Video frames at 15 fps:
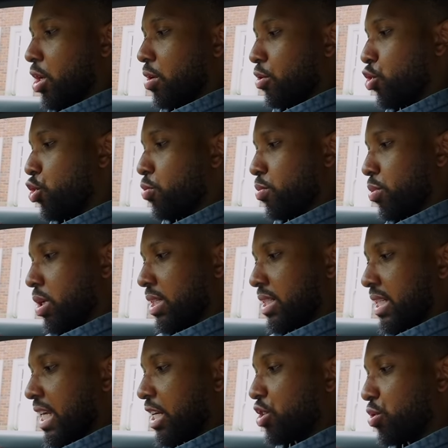numerous
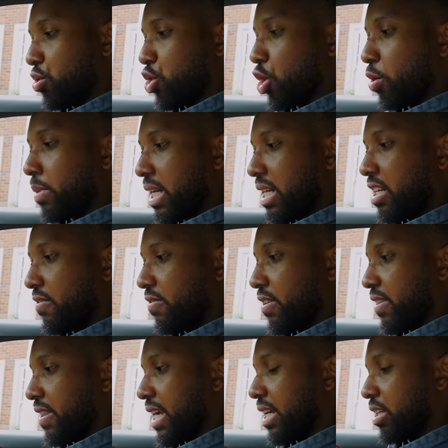and they do so many
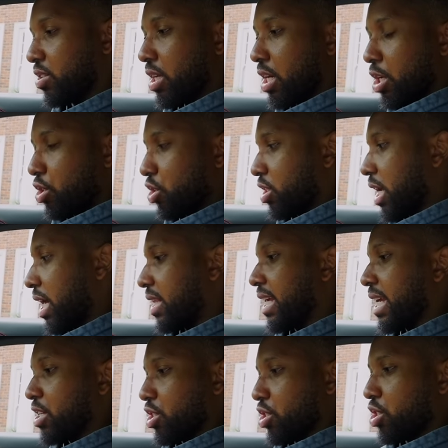different things. Start the
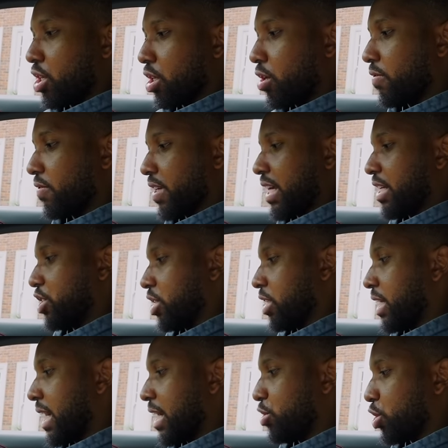engine, turn off the engine,
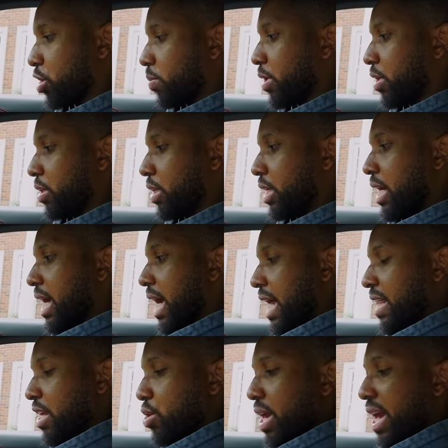electric mode,
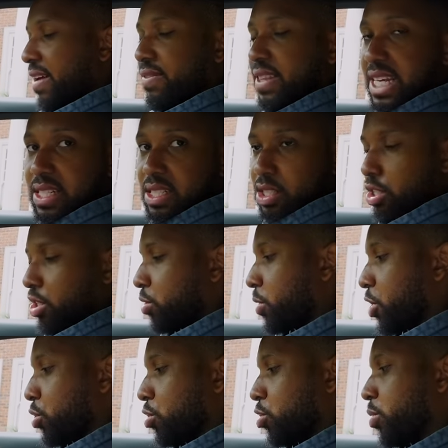and then you have this to
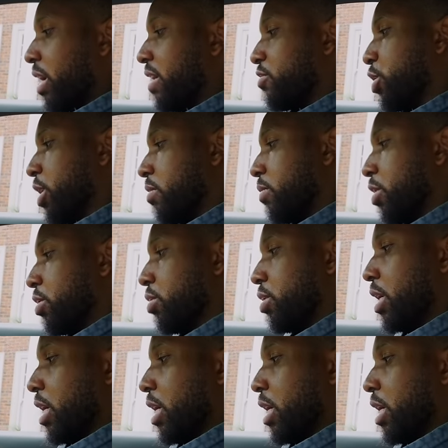switch your drivetrain mode.